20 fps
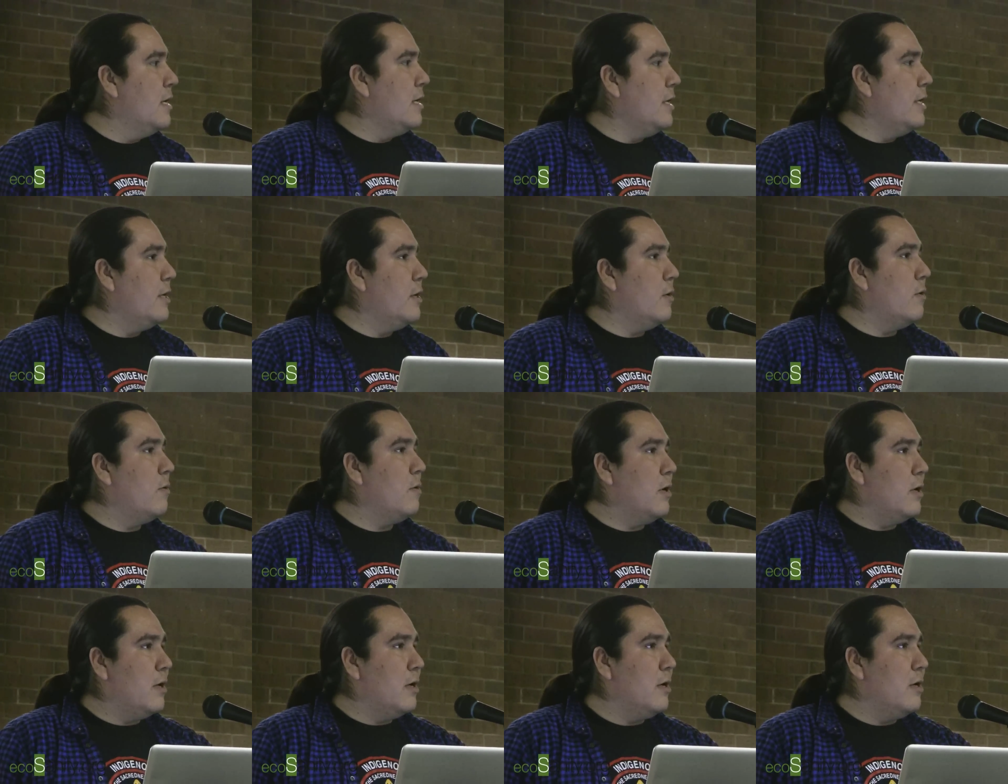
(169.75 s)
you
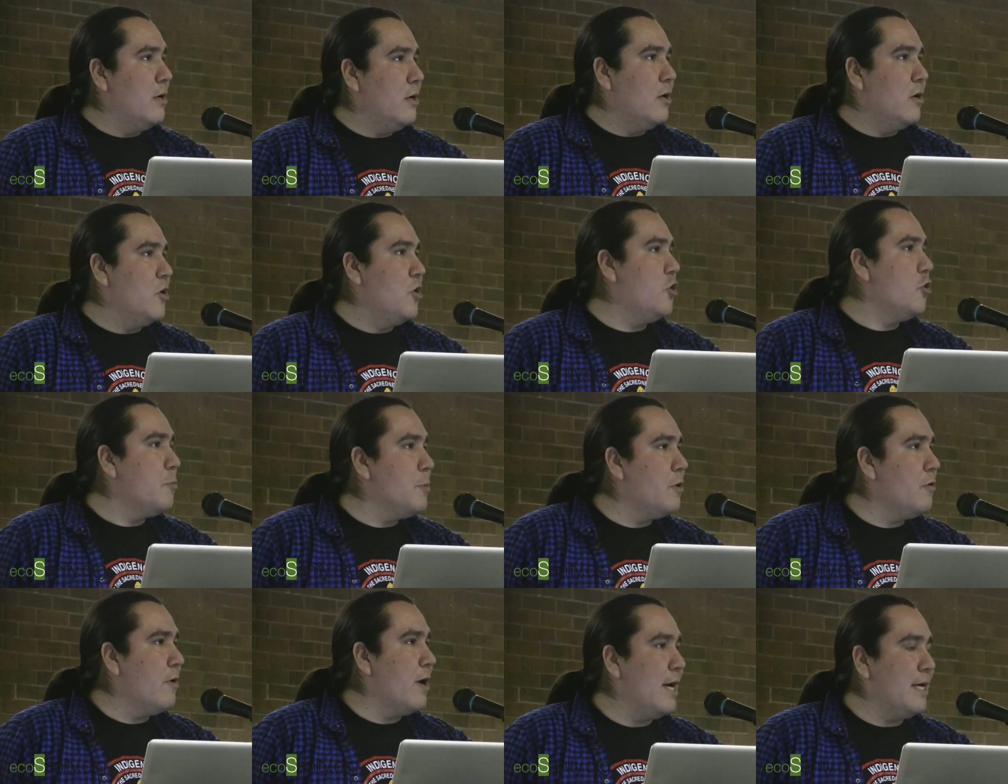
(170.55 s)
know, uh, our
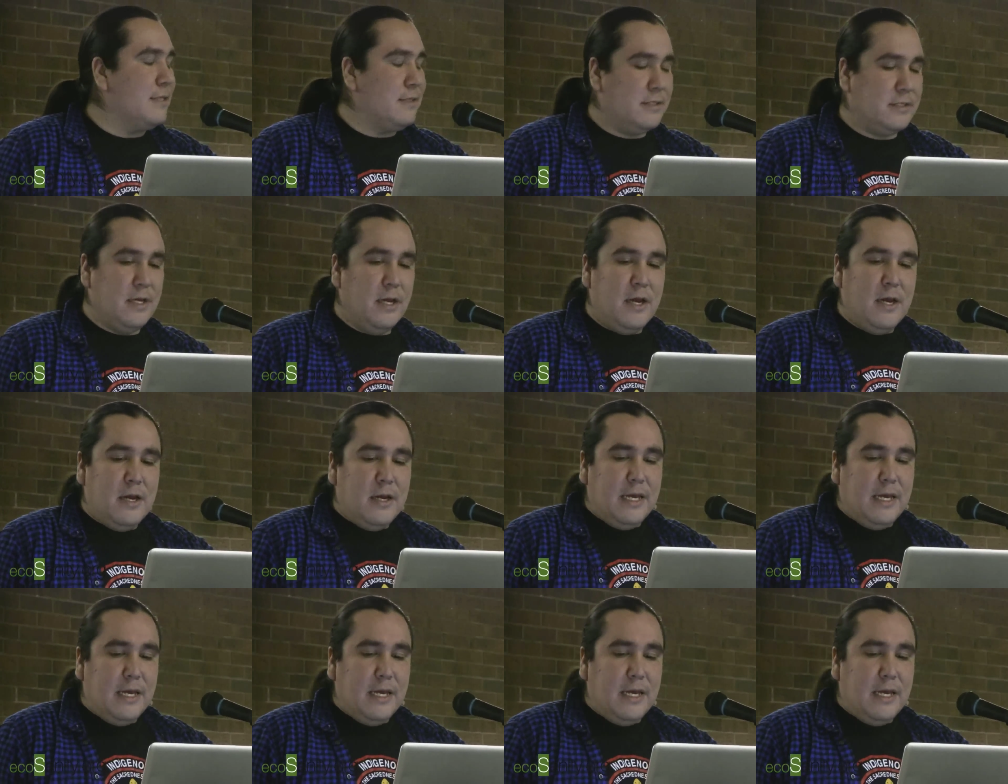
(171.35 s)
human rights.